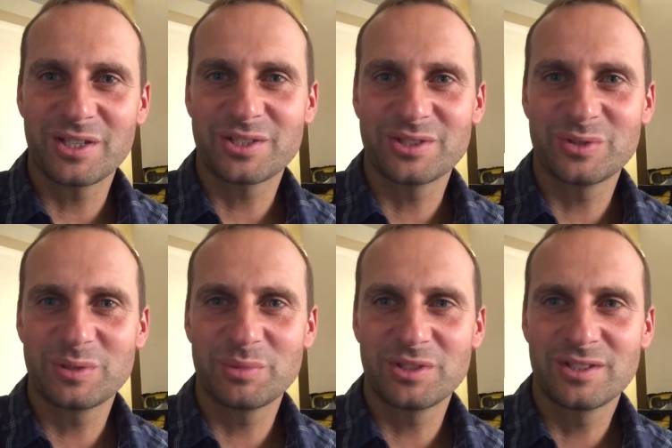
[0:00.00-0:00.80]
So, uh,
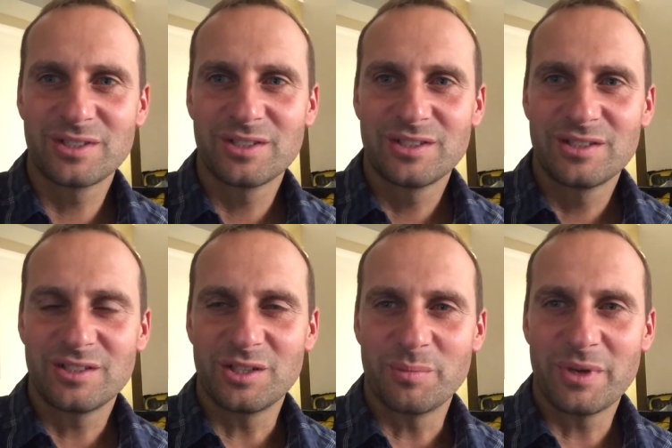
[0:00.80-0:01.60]
but
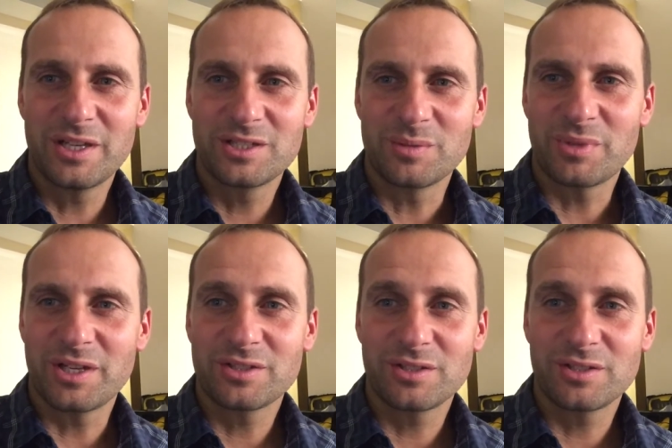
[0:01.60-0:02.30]
an amazing place.